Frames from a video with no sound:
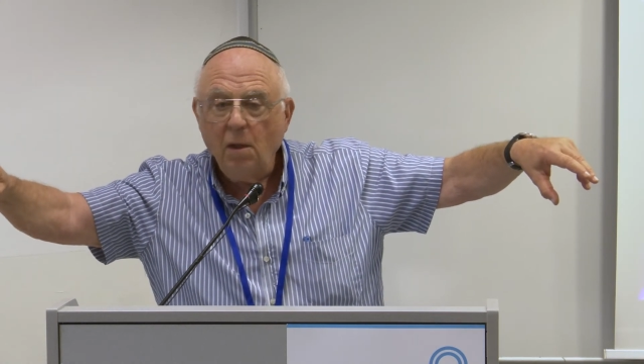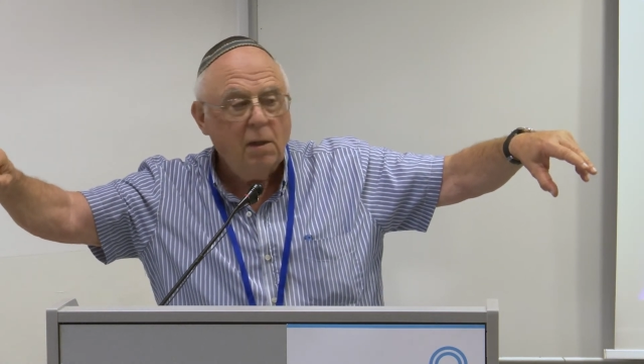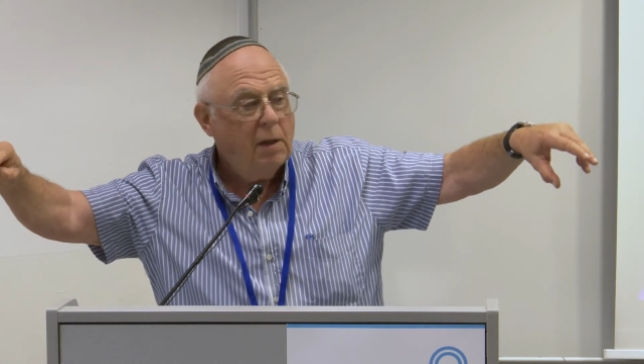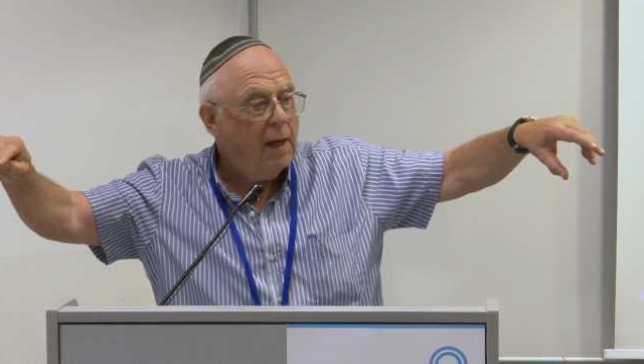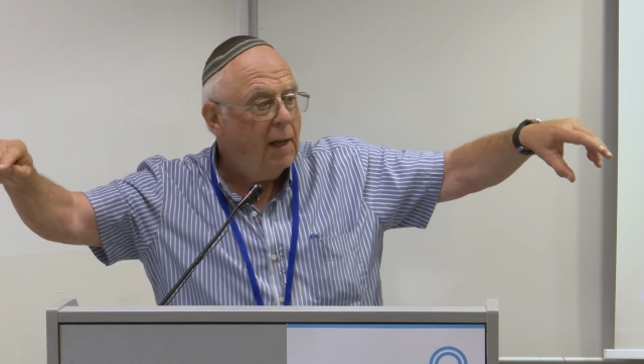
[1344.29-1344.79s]

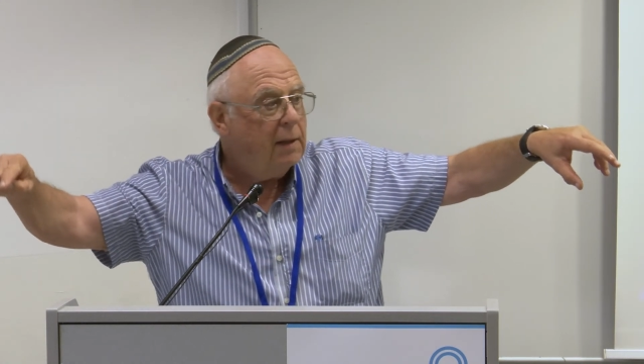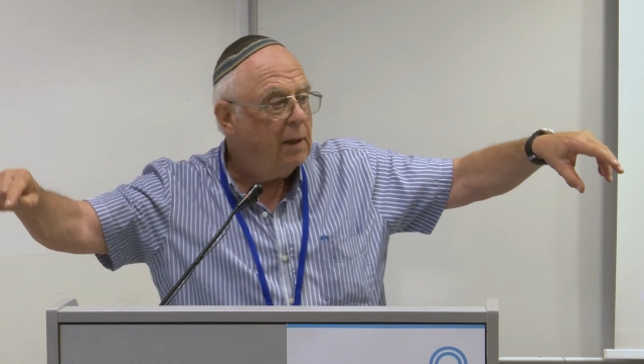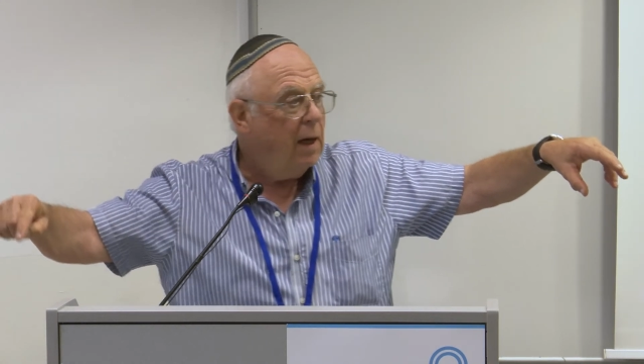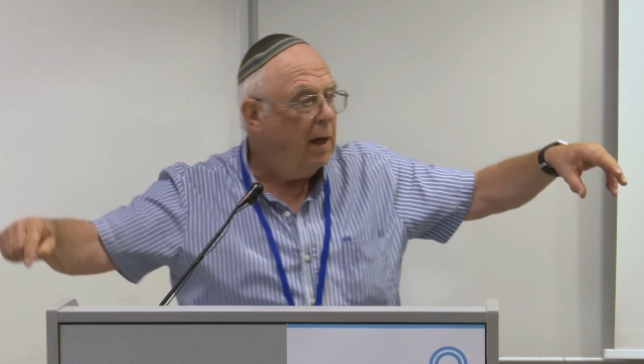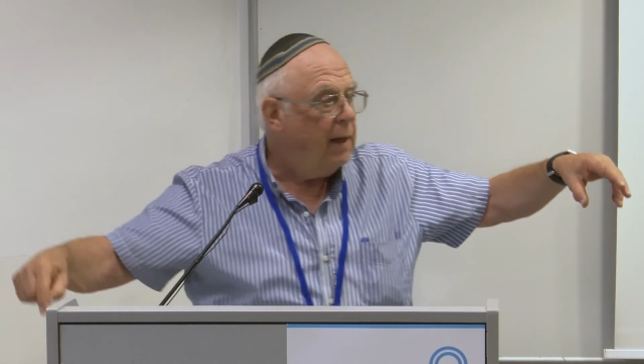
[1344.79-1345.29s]
that
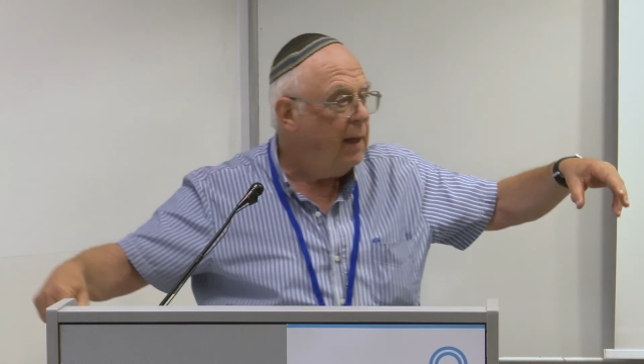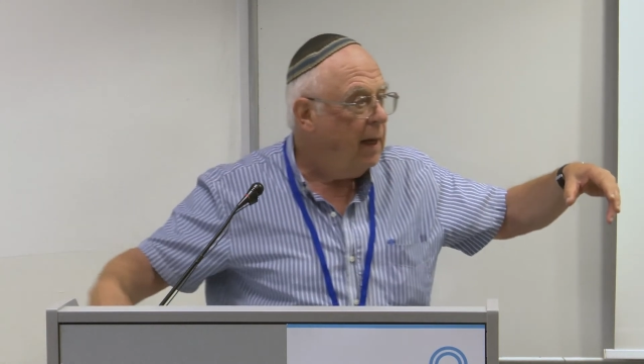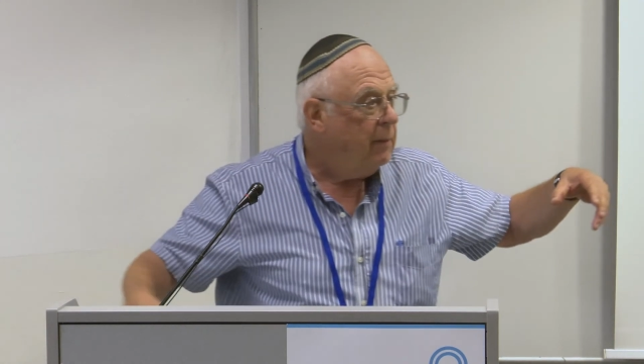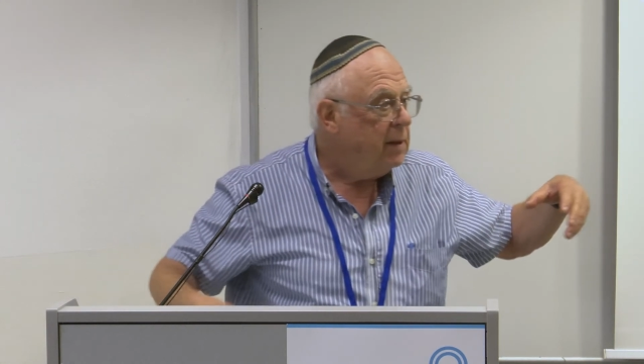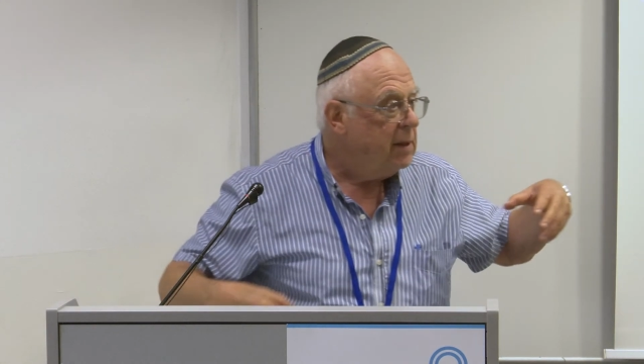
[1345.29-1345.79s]
I
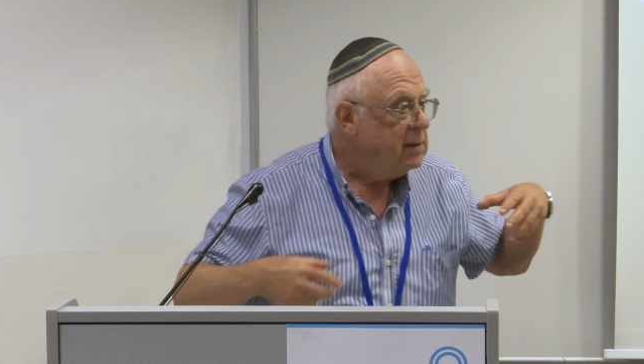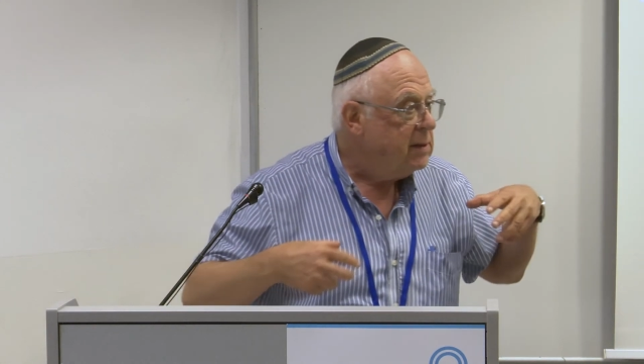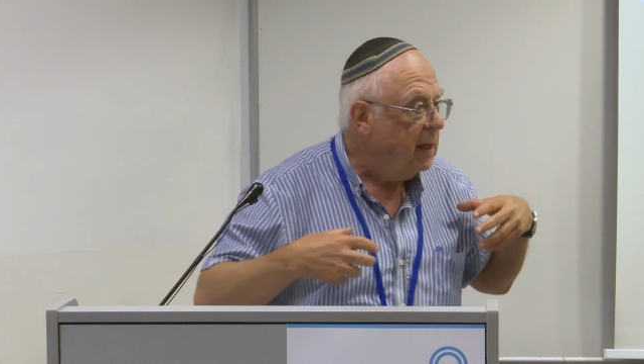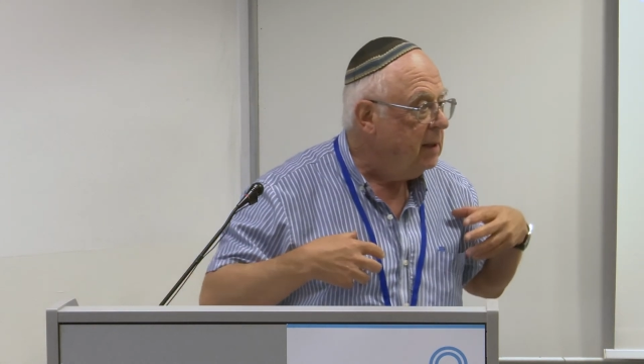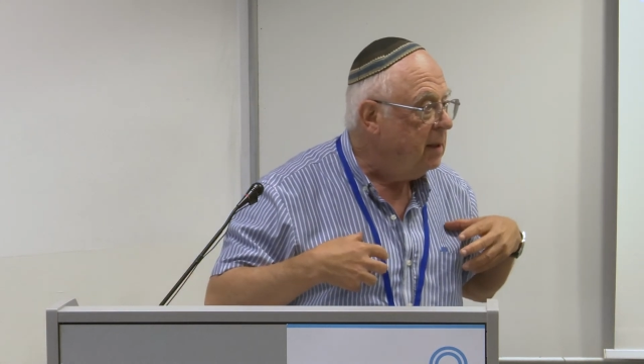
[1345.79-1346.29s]
am a
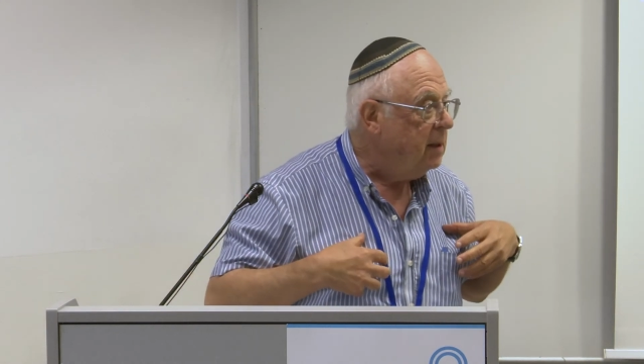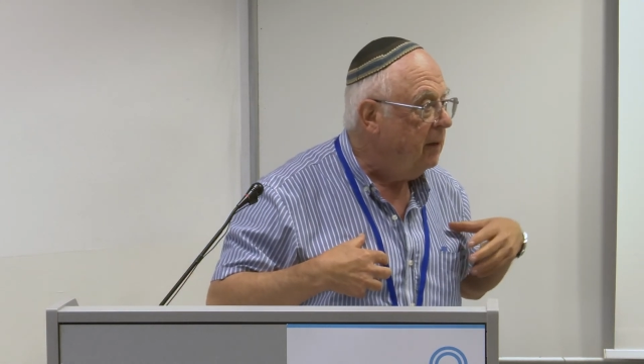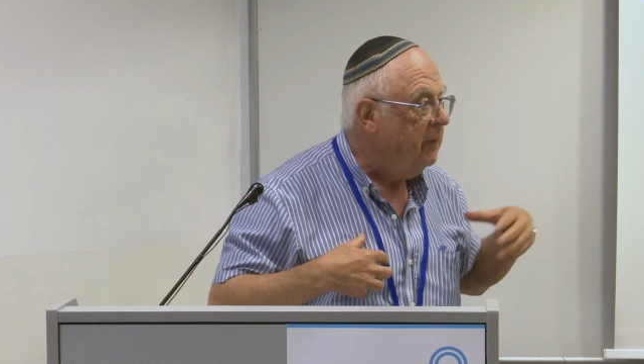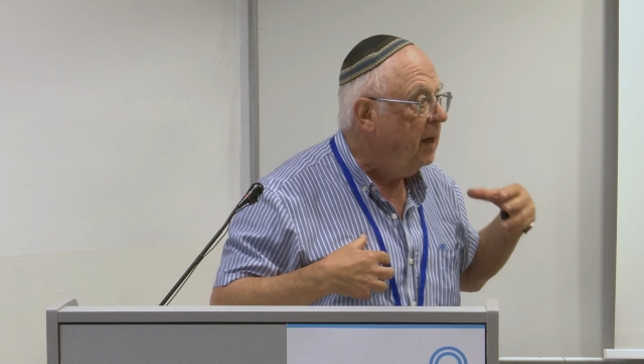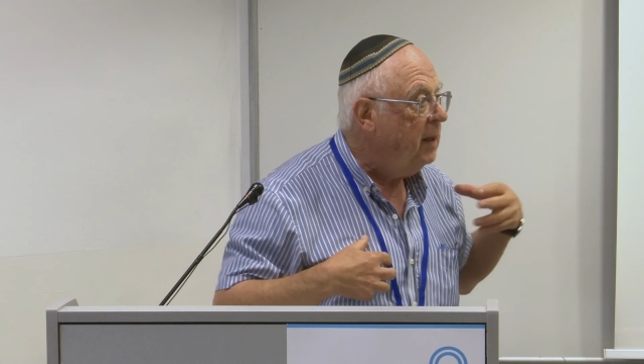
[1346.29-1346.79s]
descendant
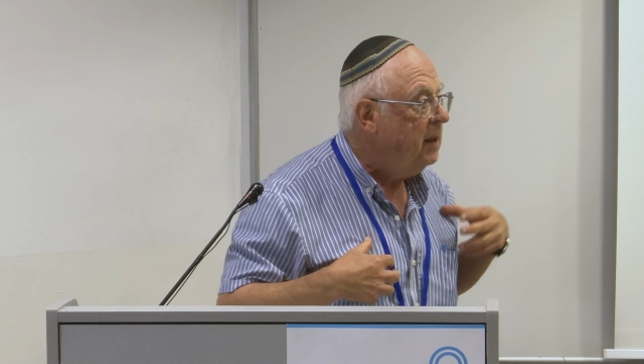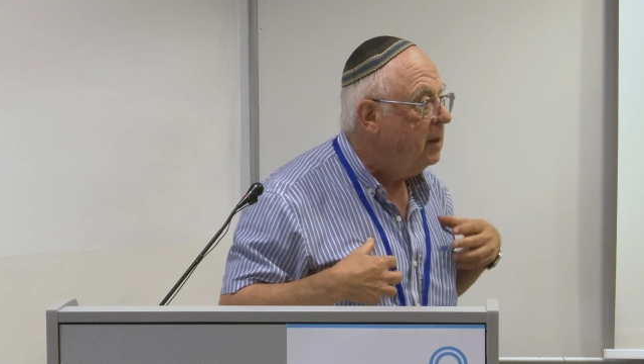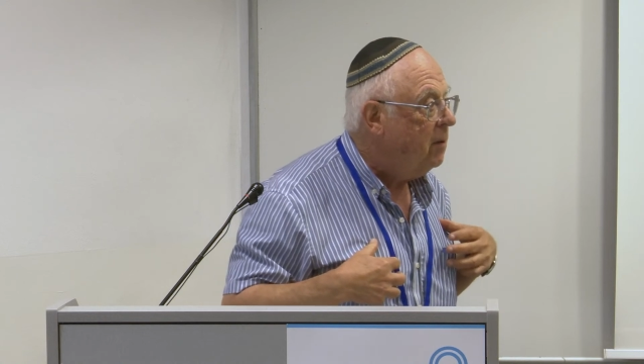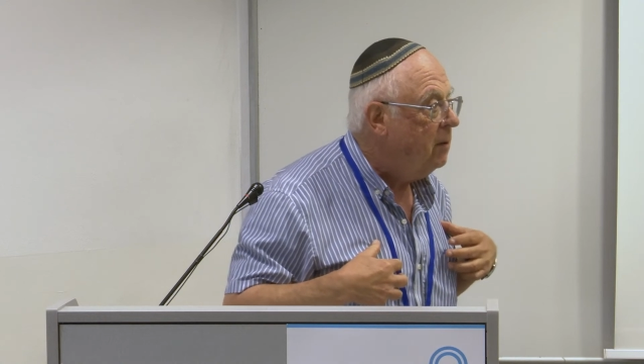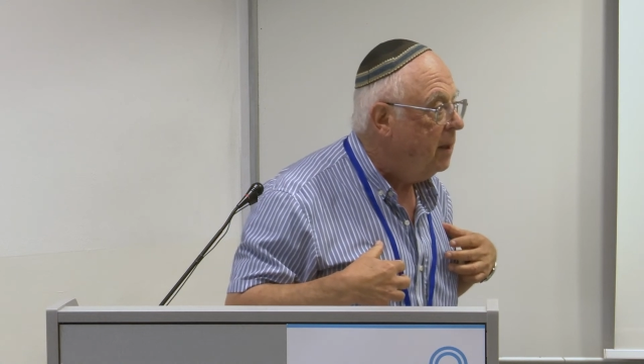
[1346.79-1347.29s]
of Eli
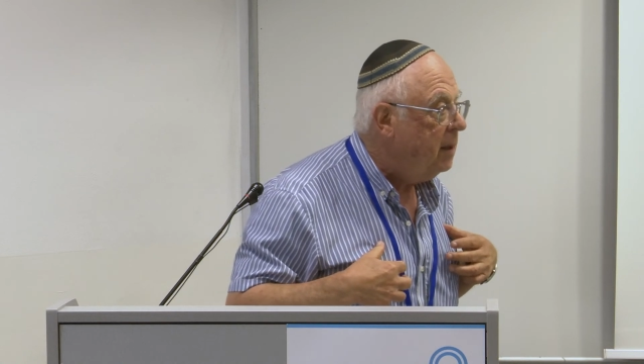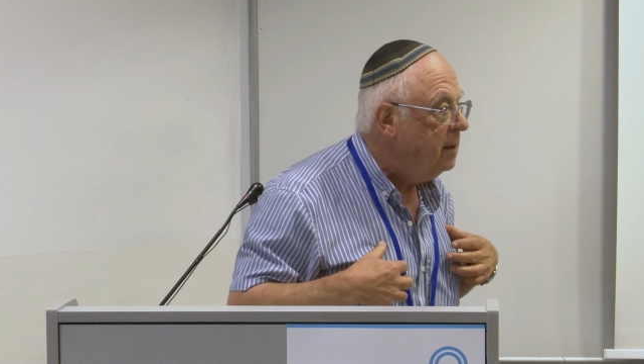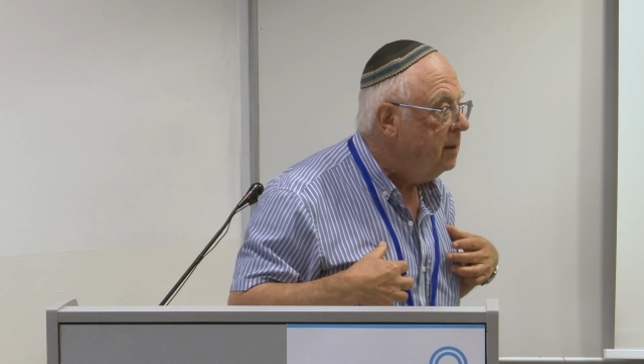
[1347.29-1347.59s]
Kohen,